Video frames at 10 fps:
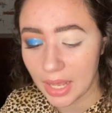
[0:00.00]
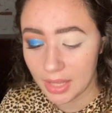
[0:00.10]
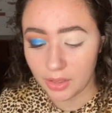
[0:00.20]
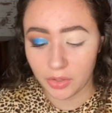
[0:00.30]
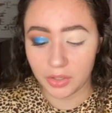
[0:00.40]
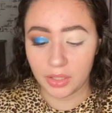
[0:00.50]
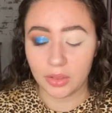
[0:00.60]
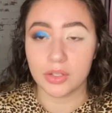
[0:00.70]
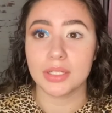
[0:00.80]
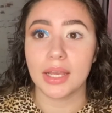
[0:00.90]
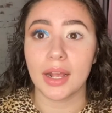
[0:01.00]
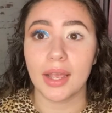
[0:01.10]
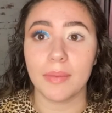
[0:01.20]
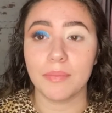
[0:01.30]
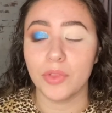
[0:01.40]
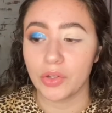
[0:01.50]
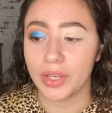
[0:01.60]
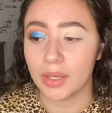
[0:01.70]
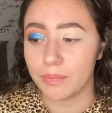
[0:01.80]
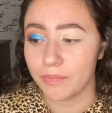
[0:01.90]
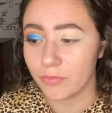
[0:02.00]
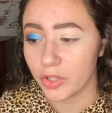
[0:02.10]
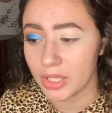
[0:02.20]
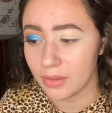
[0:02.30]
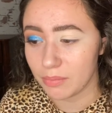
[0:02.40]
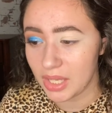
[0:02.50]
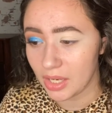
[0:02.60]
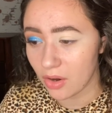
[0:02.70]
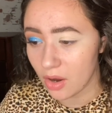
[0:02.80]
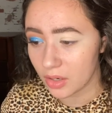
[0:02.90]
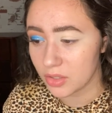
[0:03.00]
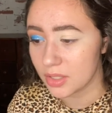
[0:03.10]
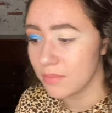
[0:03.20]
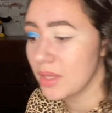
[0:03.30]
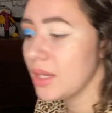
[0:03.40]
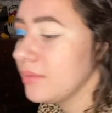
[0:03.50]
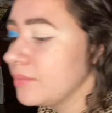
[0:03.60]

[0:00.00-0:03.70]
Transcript: it literally looks like I look like a freaking peacock or something.